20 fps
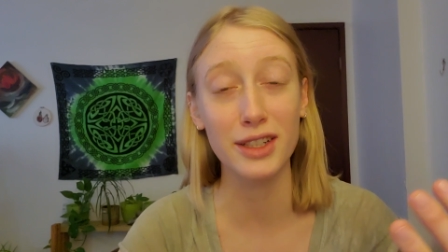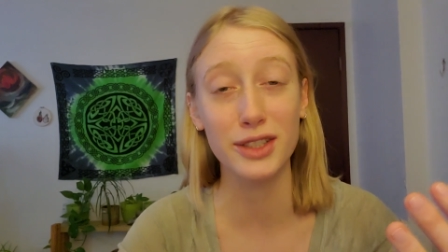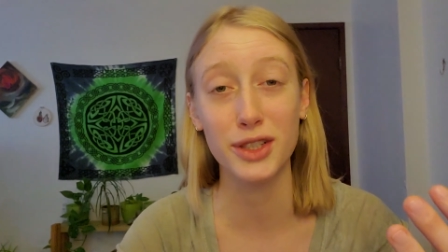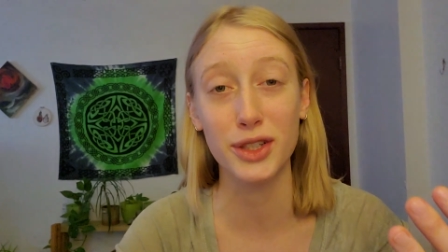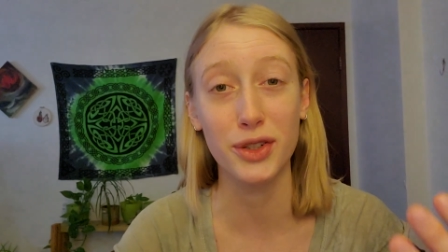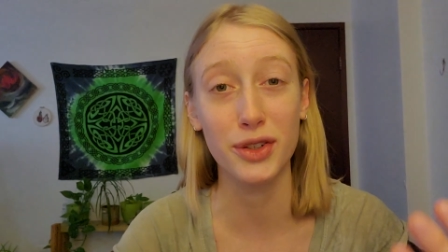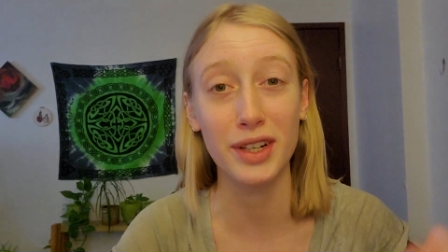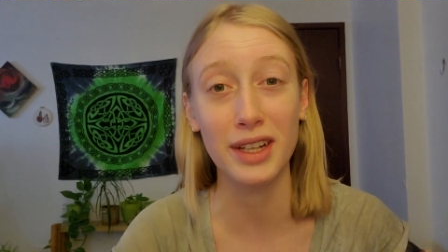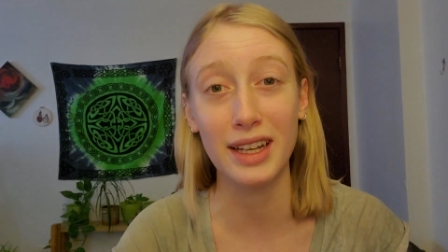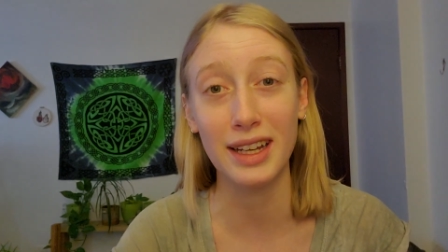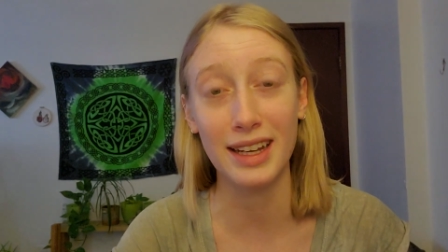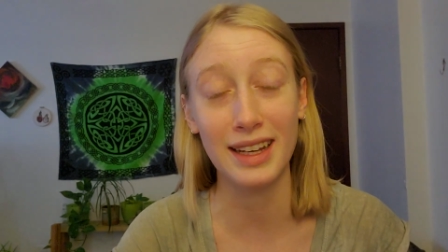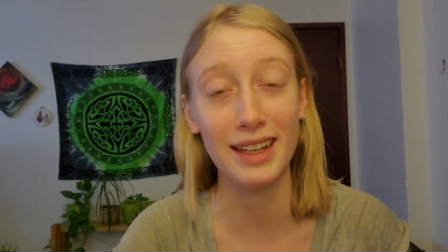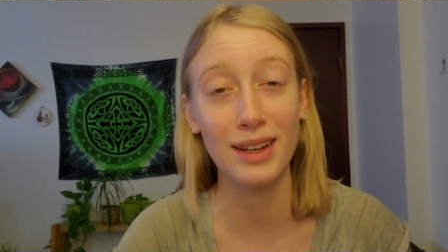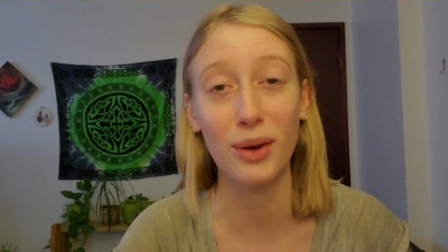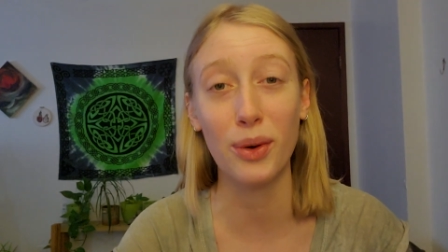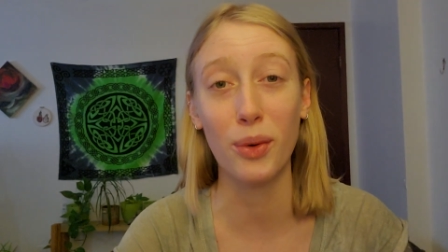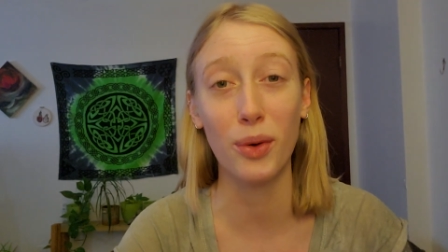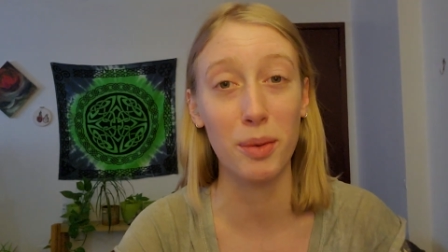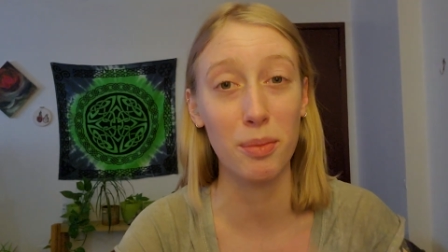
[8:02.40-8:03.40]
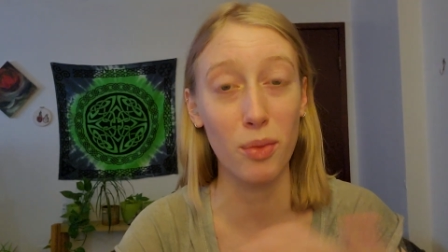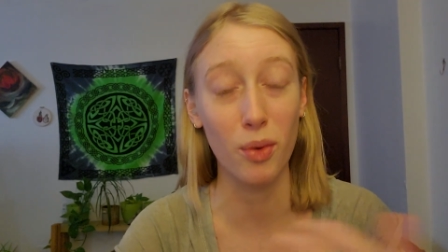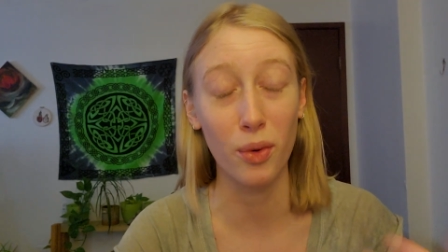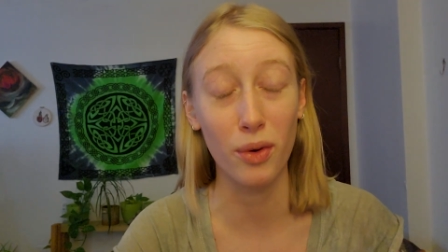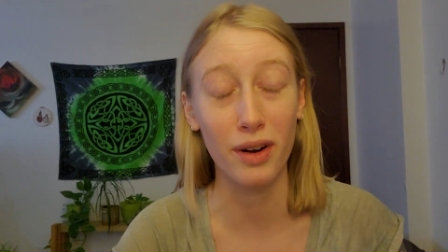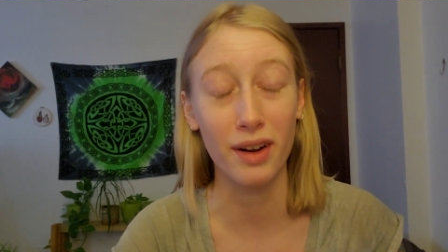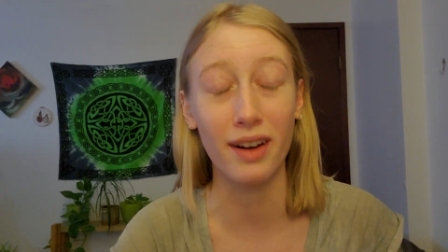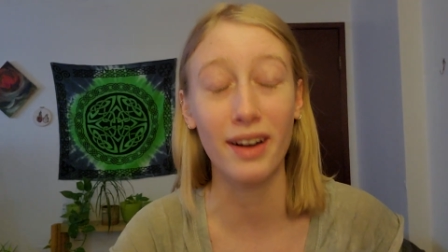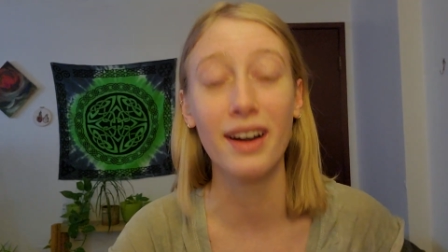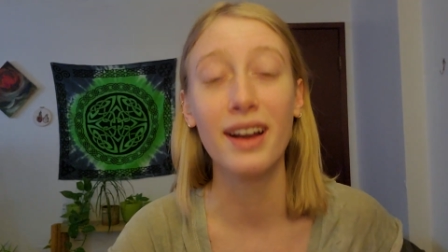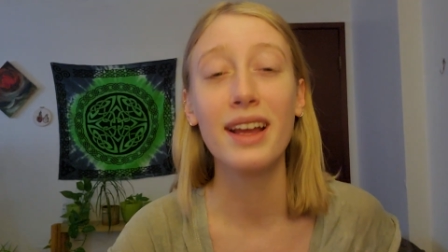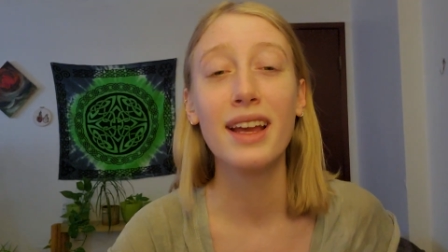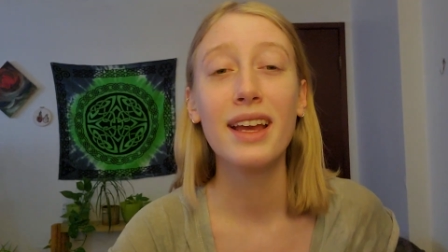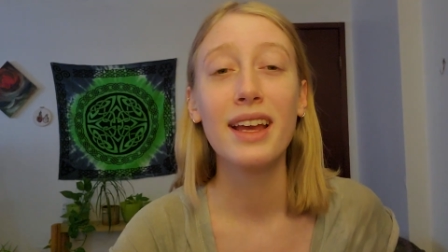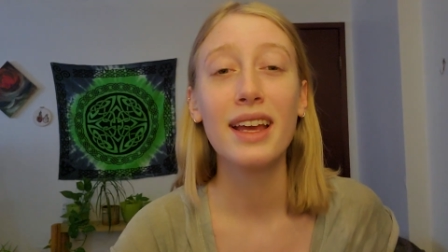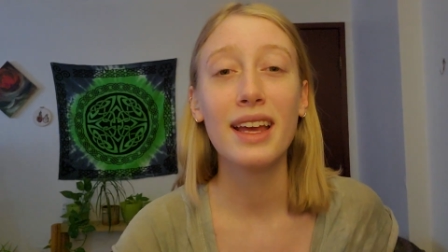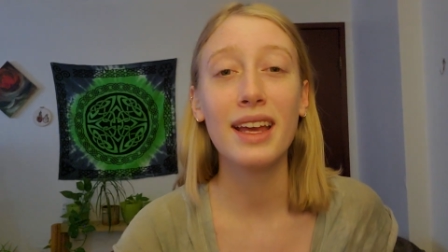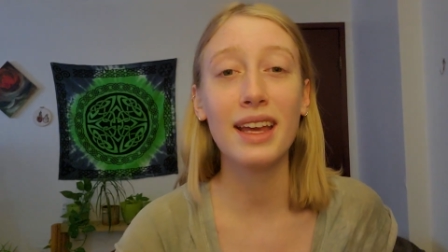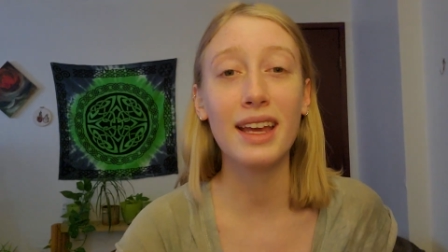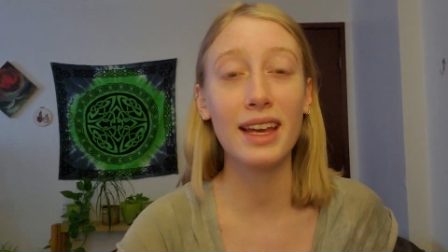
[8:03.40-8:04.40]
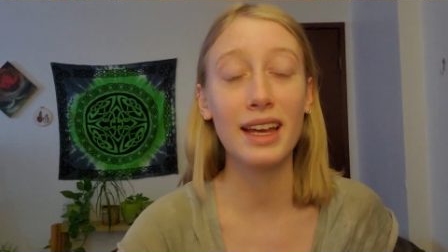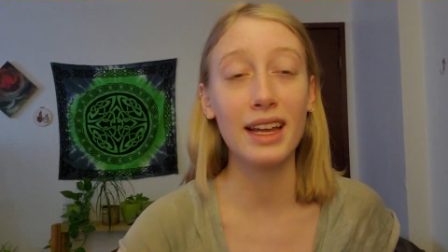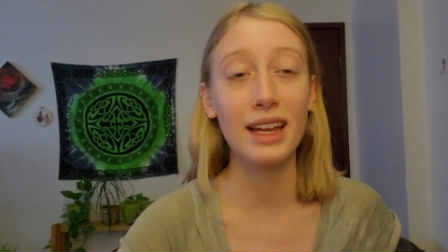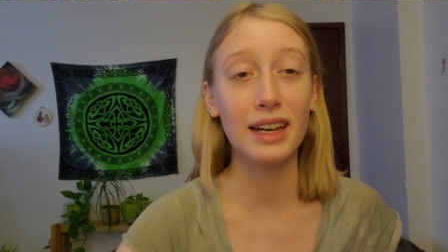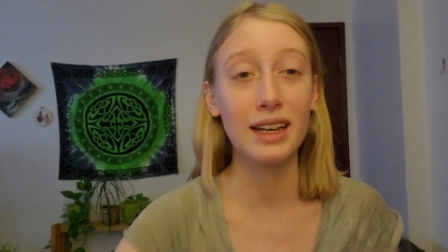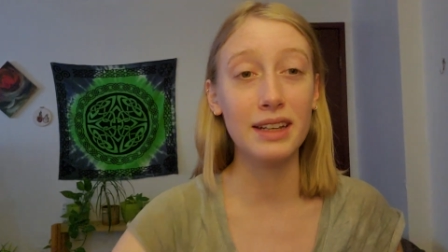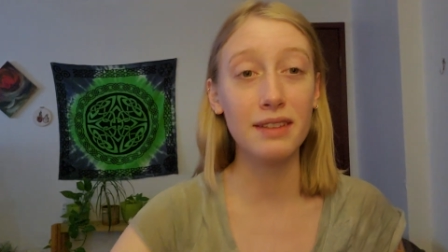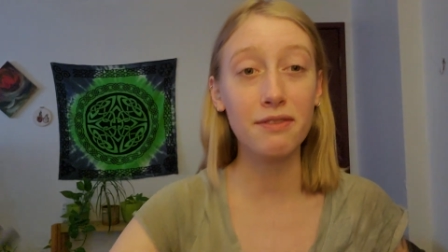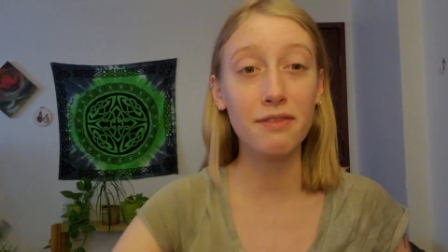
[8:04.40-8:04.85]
degree or more in